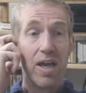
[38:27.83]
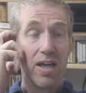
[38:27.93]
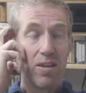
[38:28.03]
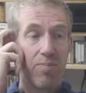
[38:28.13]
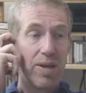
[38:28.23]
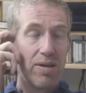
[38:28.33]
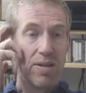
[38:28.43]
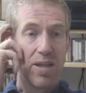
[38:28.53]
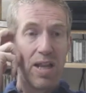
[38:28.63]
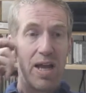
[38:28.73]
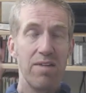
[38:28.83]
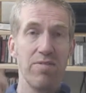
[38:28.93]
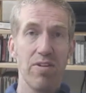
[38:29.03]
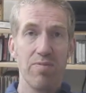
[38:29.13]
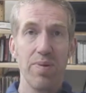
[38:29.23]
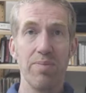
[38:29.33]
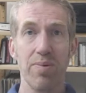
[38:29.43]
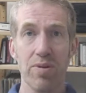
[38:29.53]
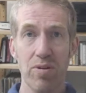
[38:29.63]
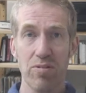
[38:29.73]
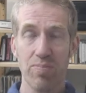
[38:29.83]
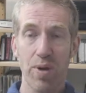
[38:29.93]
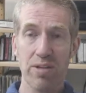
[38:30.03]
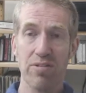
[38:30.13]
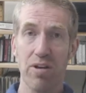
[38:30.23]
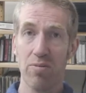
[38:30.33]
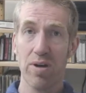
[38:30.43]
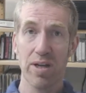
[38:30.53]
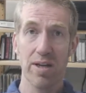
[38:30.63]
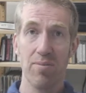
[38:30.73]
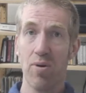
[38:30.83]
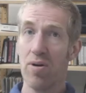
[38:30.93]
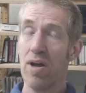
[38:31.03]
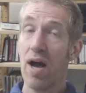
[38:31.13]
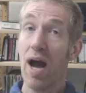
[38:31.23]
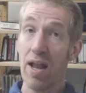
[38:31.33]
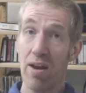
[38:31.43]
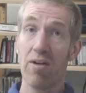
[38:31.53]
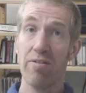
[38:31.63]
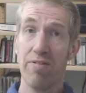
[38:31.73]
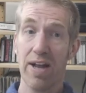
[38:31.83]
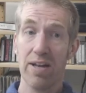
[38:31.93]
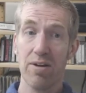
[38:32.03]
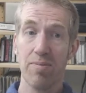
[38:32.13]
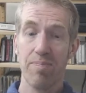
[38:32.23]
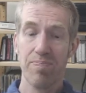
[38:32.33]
And the lives of people whose brains don't work anymore are not of value.